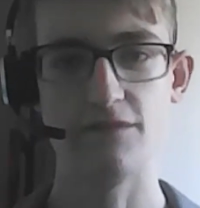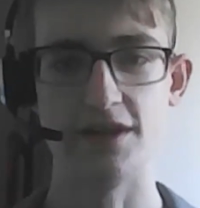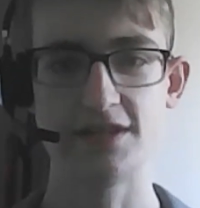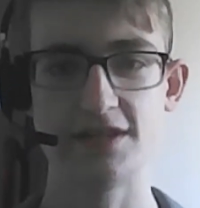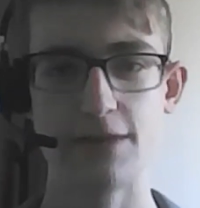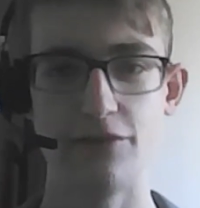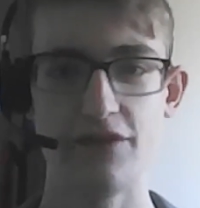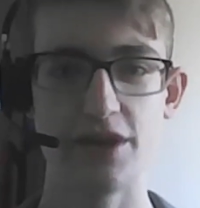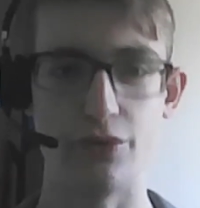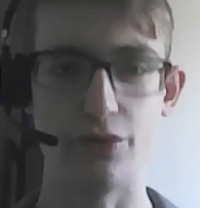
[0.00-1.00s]
a separate
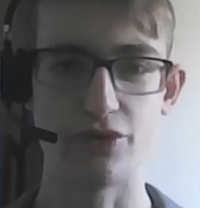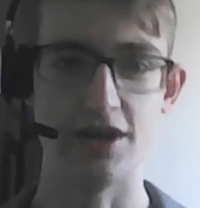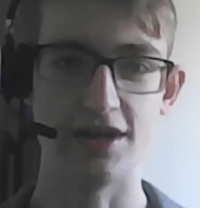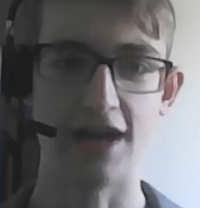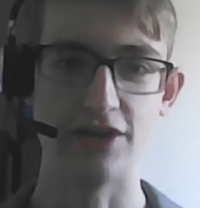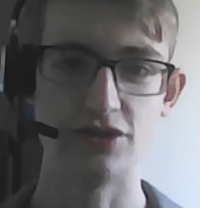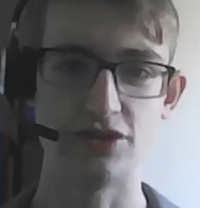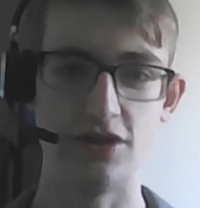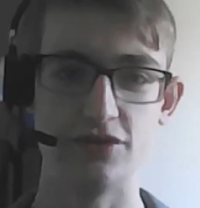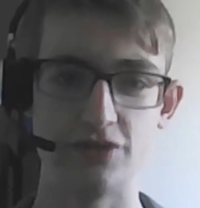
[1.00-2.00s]
video on creating a Gantt
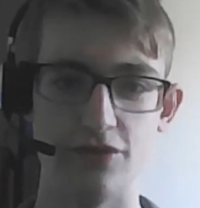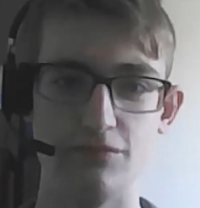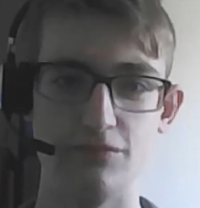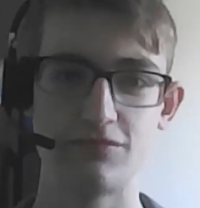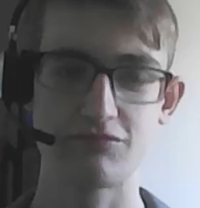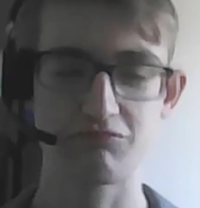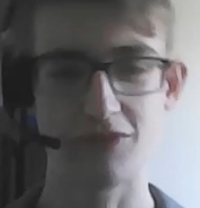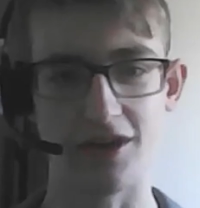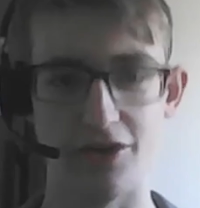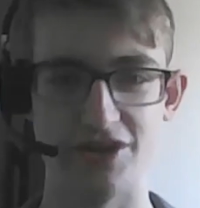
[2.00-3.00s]
chart, so
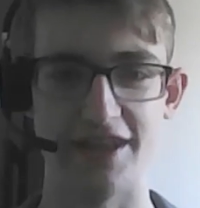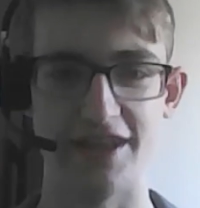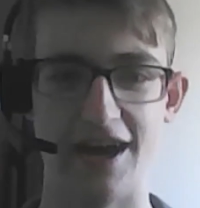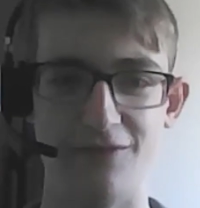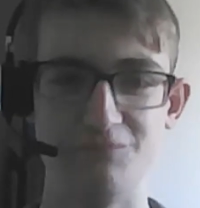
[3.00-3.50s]
go and check that out.